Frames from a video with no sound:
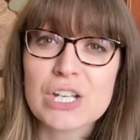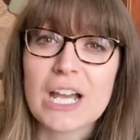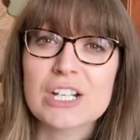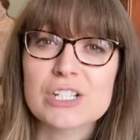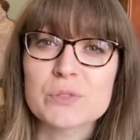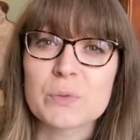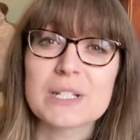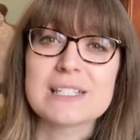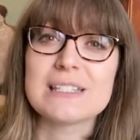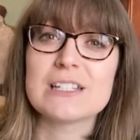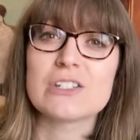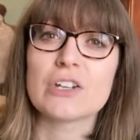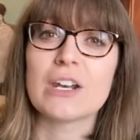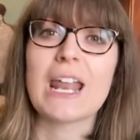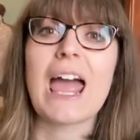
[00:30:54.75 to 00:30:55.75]
I just want to
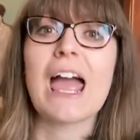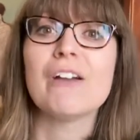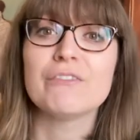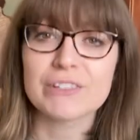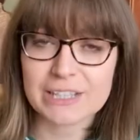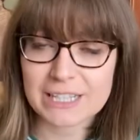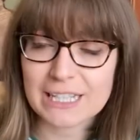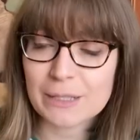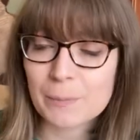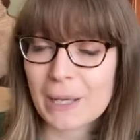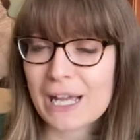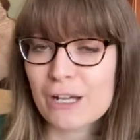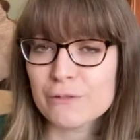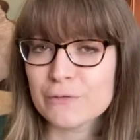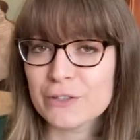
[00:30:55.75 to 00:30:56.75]
stitch on everything by
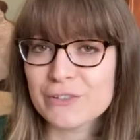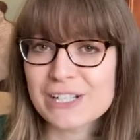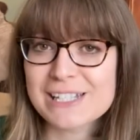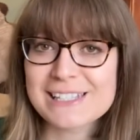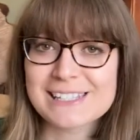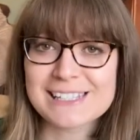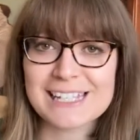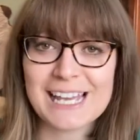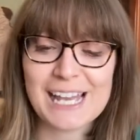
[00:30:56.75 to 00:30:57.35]
Owl Forest.